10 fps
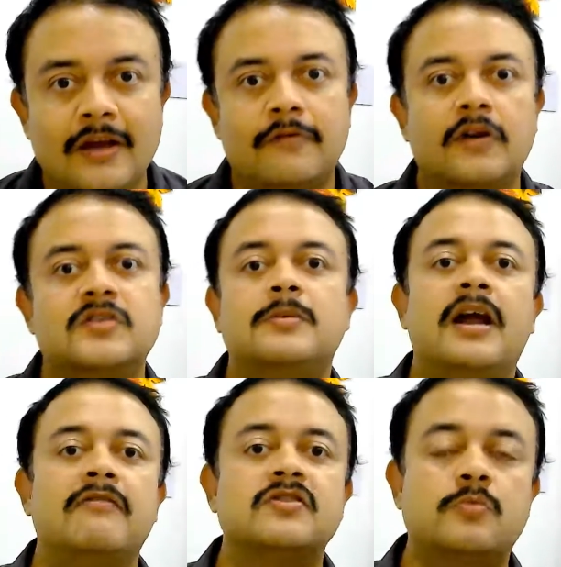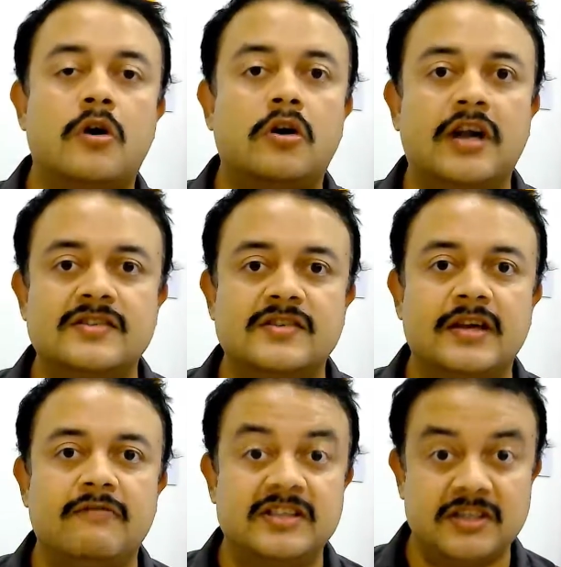For example, I was brought as
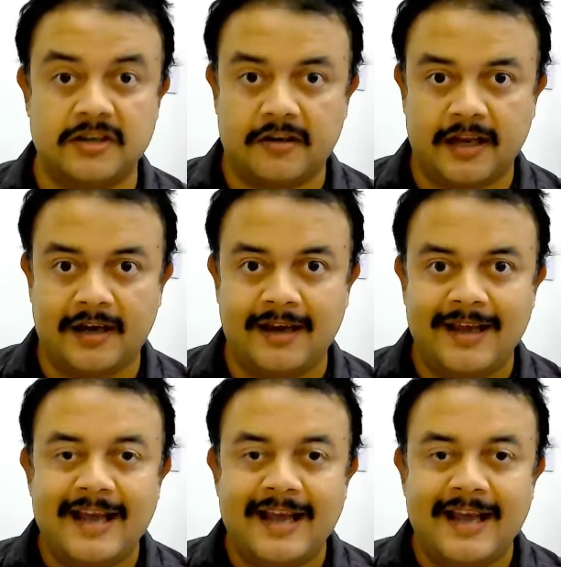a vegetarian,